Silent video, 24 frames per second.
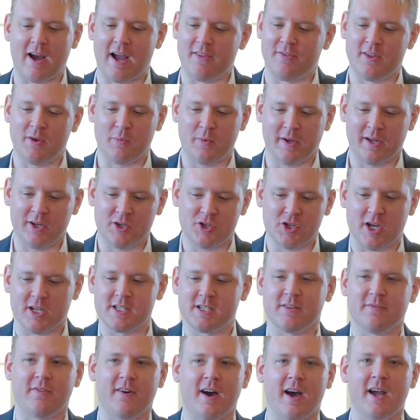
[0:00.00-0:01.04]
I think we can
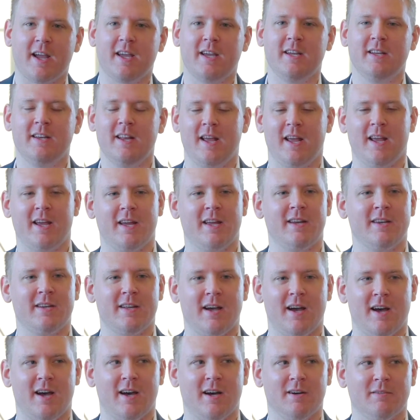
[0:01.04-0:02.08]
justify it, and
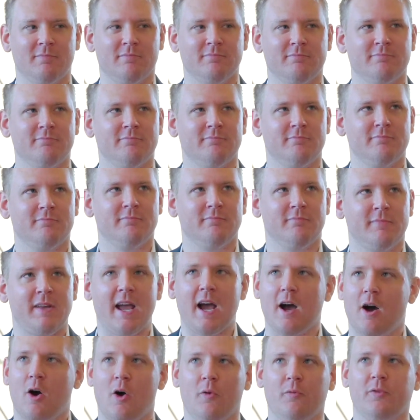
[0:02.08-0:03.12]

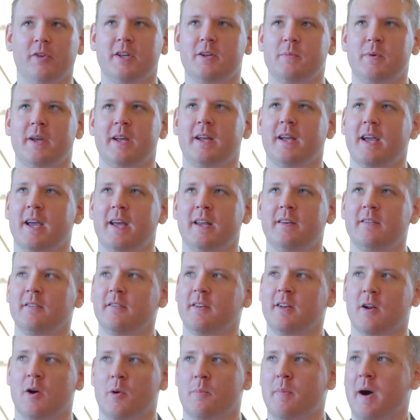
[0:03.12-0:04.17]
hopefully we can get
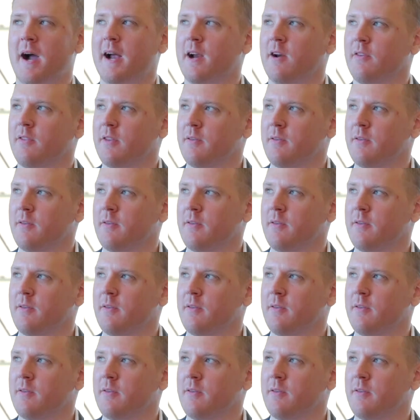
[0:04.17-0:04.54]
a buyer